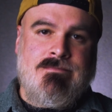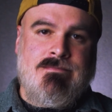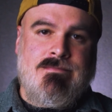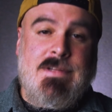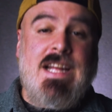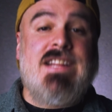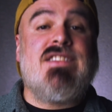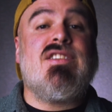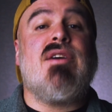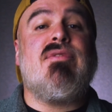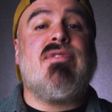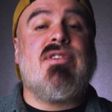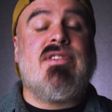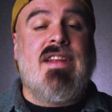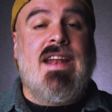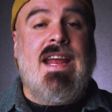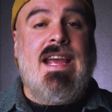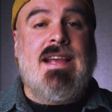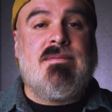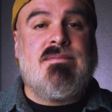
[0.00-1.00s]
That's all for
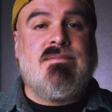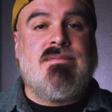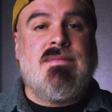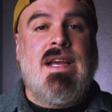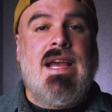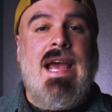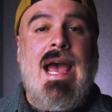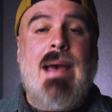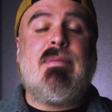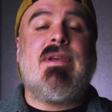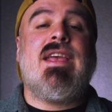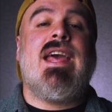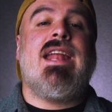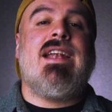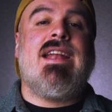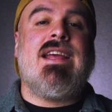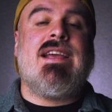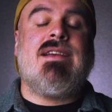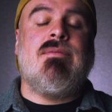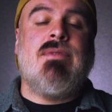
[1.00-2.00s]
today. Happy
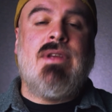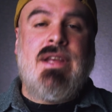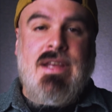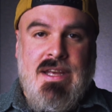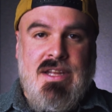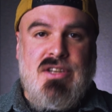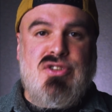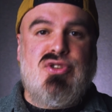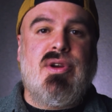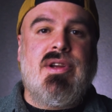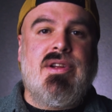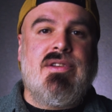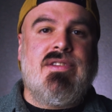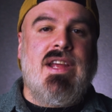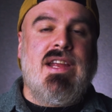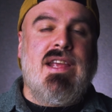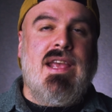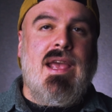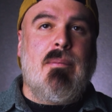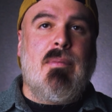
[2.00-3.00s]
editing, enjoy your
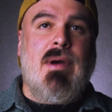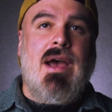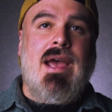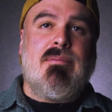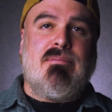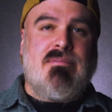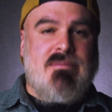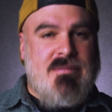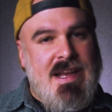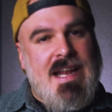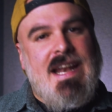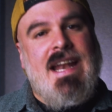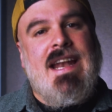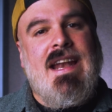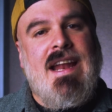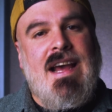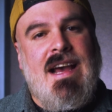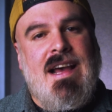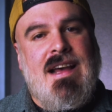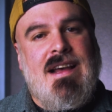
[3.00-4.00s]
10 gig pipe, and
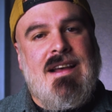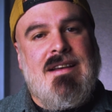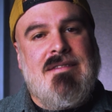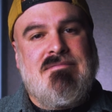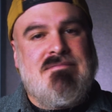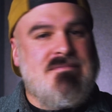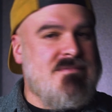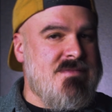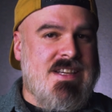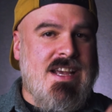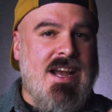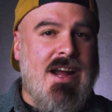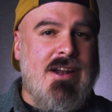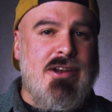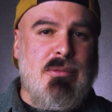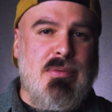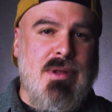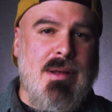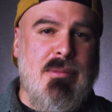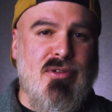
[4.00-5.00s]
say hi to
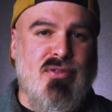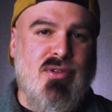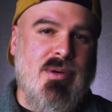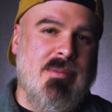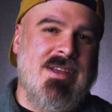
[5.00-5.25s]
your plumber for